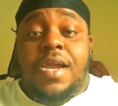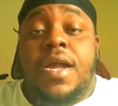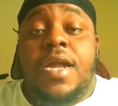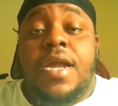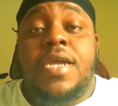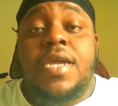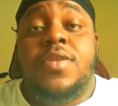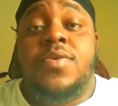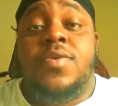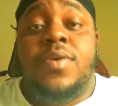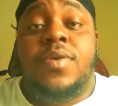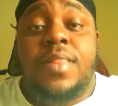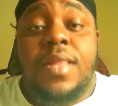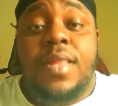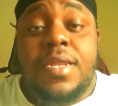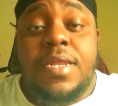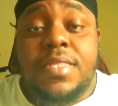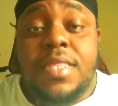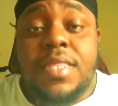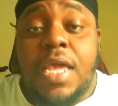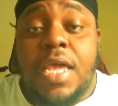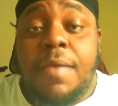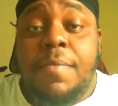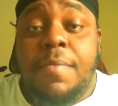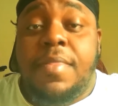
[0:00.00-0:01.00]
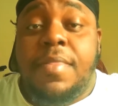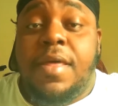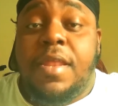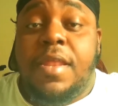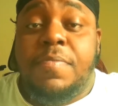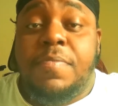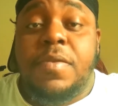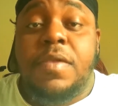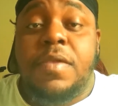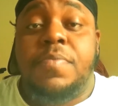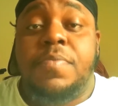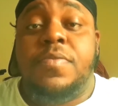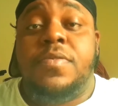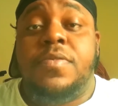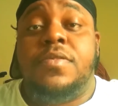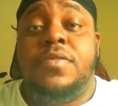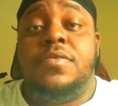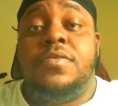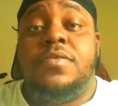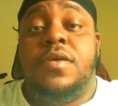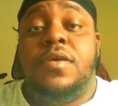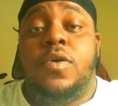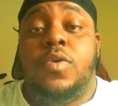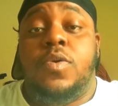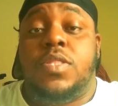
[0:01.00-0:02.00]
I know a lot of time a lot of
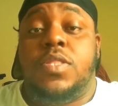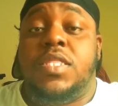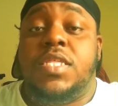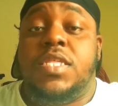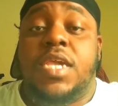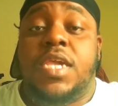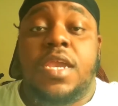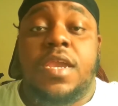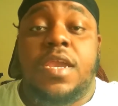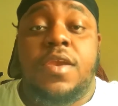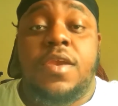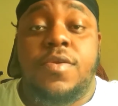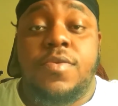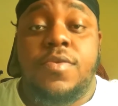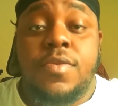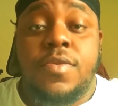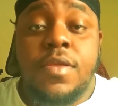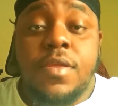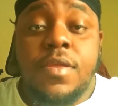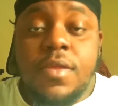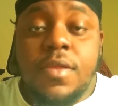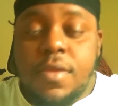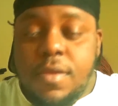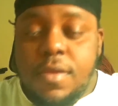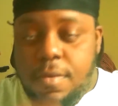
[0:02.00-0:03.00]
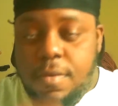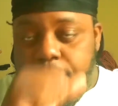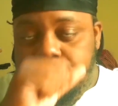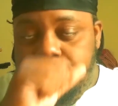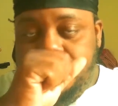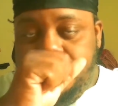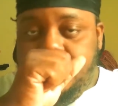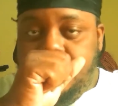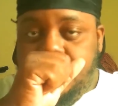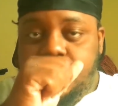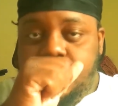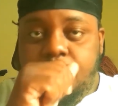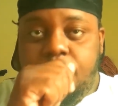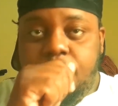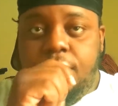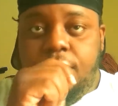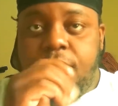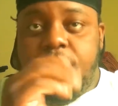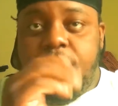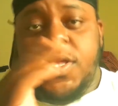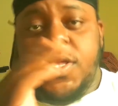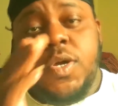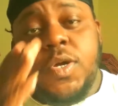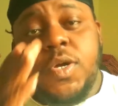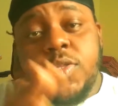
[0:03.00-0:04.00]
people are scared
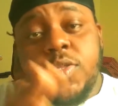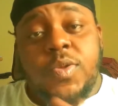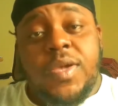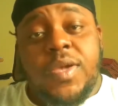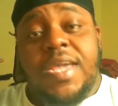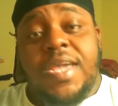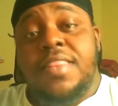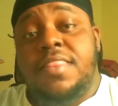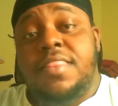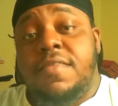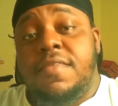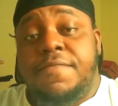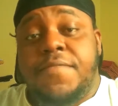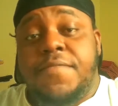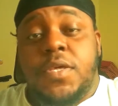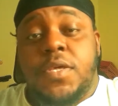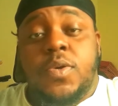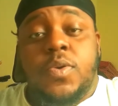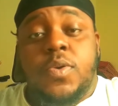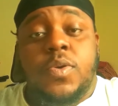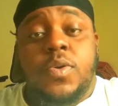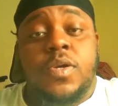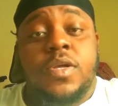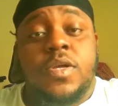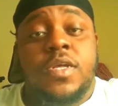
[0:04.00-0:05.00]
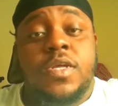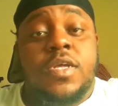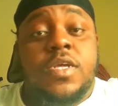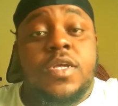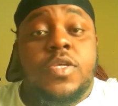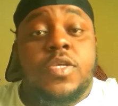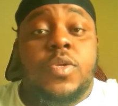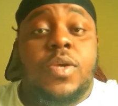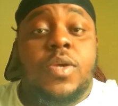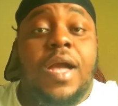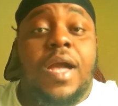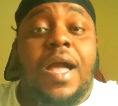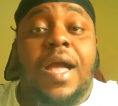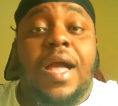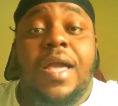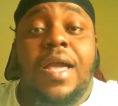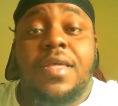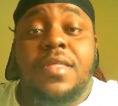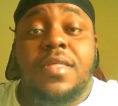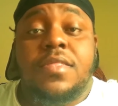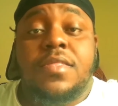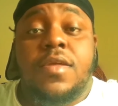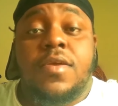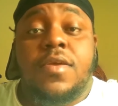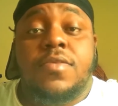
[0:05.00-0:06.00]
to go to an interview. You
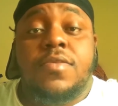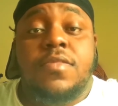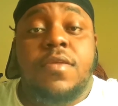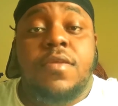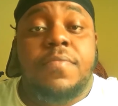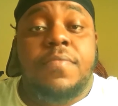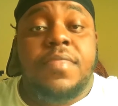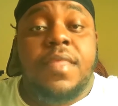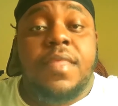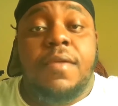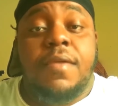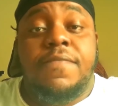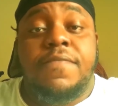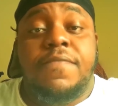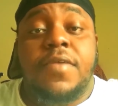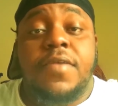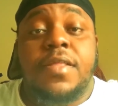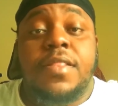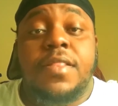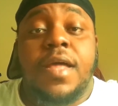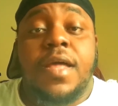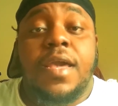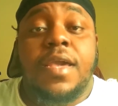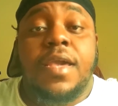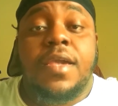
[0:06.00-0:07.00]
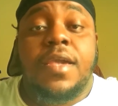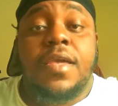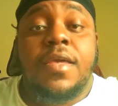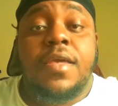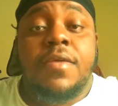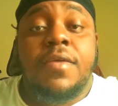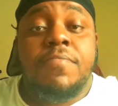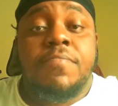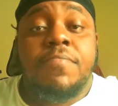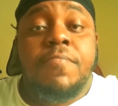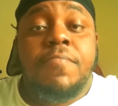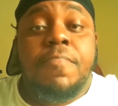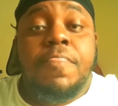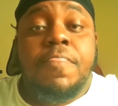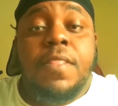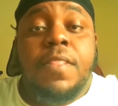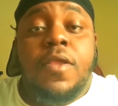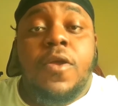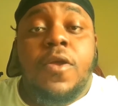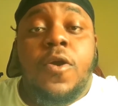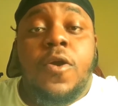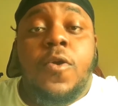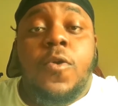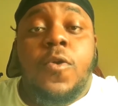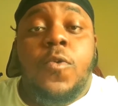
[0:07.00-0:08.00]
guys sometimes feel like
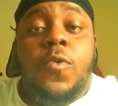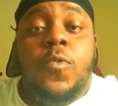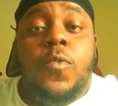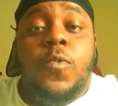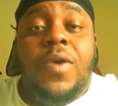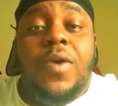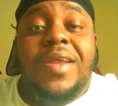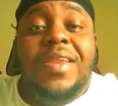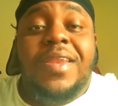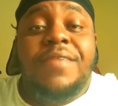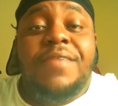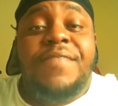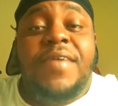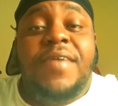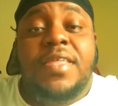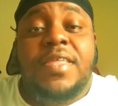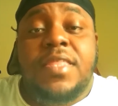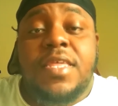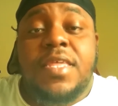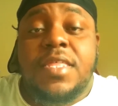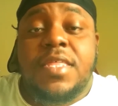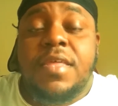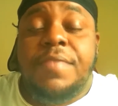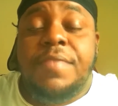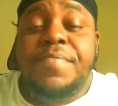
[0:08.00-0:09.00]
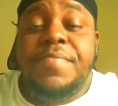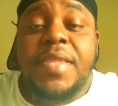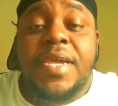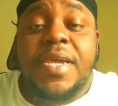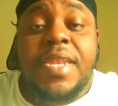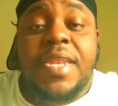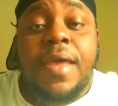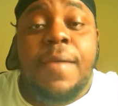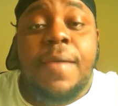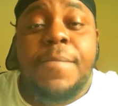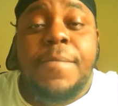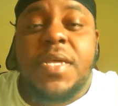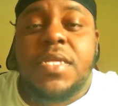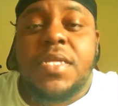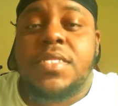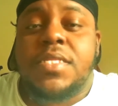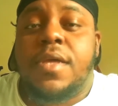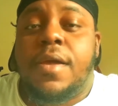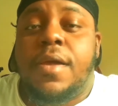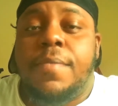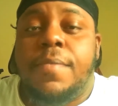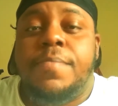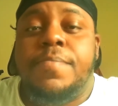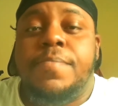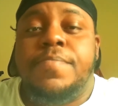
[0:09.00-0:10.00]
what if I say something and I mess
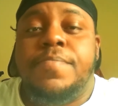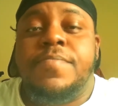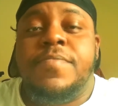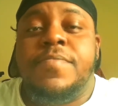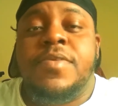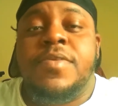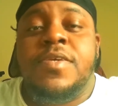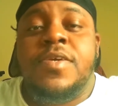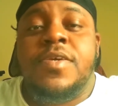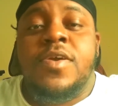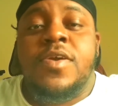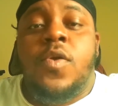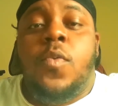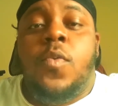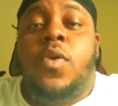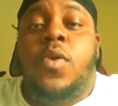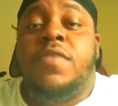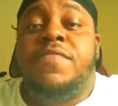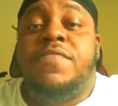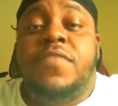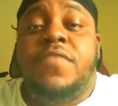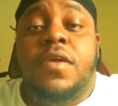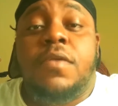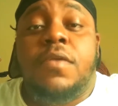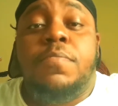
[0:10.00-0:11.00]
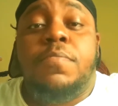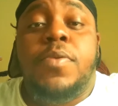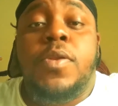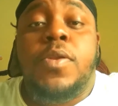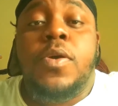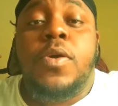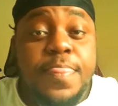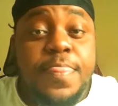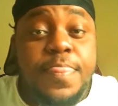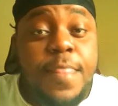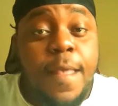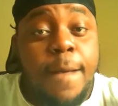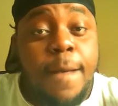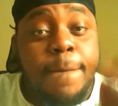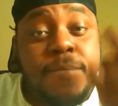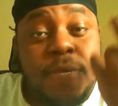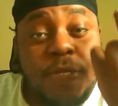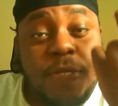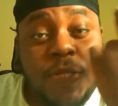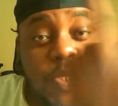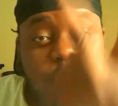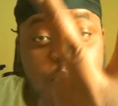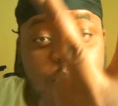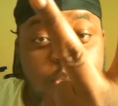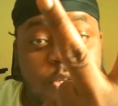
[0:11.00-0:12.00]
up? What if the number
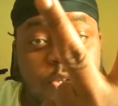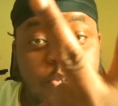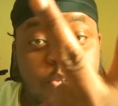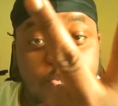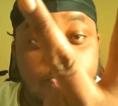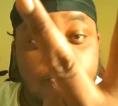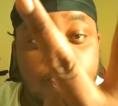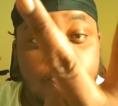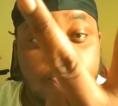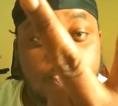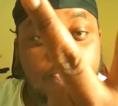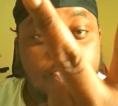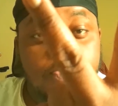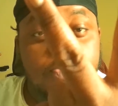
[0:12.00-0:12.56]
two?